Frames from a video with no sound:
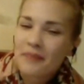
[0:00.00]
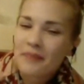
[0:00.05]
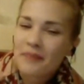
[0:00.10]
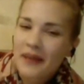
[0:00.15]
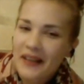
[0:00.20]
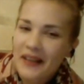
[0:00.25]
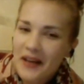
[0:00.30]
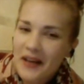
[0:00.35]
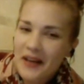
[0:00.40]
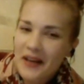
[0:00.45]

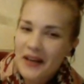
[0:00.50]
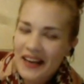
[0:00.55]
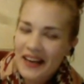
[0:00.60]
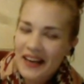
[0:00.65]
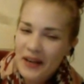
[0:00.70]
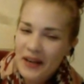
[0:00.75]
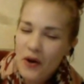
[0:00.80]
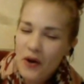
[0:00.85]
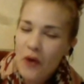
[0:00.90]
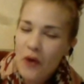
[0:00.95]
But
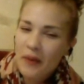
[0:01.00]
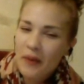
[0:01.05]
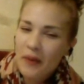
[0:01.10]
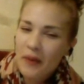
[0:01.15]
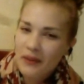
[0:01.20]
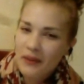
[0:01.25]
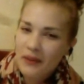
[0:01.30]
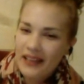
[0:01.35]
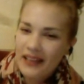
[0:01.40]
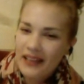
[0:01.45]
I hope I
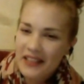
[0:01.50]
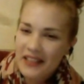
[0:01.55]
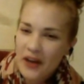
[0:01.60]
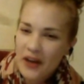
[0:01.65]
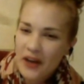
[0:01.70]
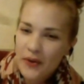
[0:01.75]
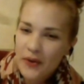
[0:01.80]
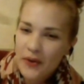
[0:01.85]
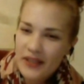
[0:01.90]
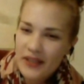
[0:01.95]
will get it
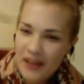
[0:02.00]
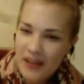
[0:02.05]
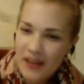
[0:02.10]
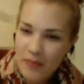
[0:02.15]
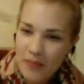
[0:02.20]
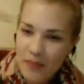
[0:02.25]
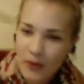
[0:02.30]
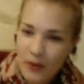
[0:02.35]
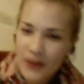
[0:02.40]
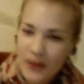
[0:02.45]
out at
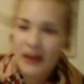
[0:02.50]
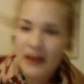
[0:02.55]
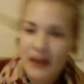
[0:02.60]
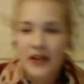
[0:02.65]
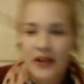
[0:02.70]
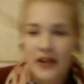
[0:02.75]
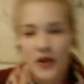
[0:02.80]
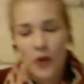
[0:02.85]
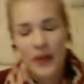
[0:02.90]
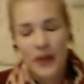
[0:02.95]
some point, but I
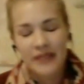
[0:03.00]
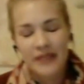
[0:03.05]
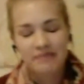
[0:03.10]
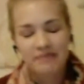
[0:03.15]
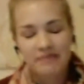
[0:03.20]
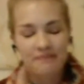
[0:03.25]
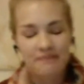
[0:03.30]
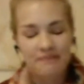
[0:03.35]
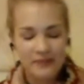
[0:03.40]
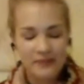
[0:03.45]
don't know when.
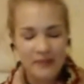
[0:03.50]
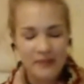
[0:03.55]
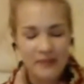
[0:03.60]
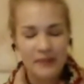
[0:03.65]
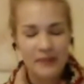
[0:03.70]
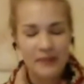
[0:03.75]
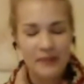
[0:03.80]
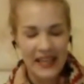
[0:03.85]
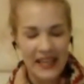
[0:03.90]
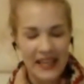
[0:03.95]

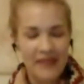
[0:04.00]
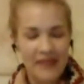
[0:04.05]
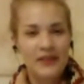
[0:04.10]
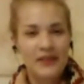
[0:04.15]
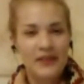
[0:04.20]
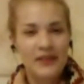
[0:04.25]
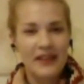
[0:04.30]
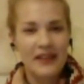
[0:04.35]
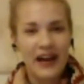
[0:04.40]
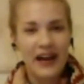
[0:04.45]
But yeah,
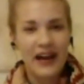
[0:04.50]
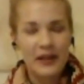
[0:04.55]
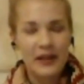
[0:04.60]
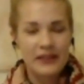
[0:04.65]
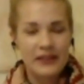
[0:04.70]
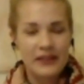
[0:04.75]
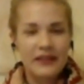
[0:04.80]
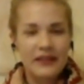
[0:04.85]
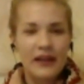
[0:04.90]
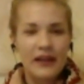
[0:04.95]

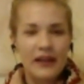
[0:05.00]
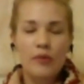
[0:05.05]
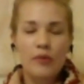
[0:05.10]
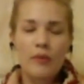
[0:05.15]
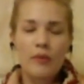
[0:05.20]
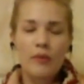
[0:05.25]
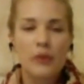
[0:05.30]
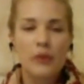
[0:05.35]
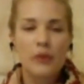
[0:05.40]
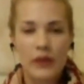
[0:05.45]
I
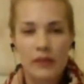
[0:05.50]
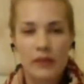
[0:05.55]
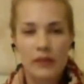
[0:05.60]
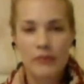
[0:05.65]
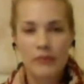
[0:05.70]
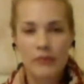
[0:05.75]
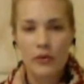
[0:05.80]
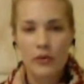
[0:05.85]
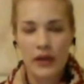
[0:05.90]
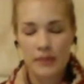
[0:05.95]
probably will
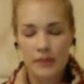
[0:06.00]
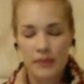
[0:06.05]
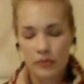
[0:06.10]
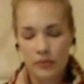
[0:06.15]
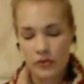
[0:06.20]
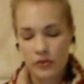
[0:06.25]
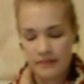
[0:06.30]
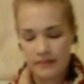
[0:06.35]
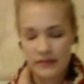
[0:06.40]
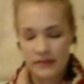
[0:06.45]
write
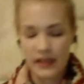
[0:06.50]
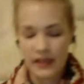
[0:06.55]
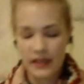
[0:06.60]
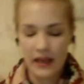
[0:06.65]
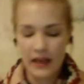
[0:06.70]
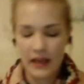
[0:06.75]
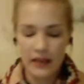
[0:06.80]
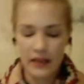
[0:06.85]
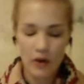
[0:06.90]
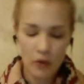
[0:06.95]
books, and
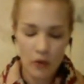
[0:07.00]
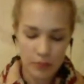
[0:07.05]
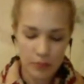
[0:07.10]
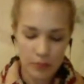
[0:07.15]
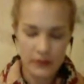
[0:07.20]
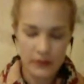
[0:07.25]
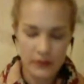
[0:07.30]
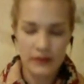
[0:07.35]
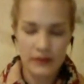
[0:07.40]
I hope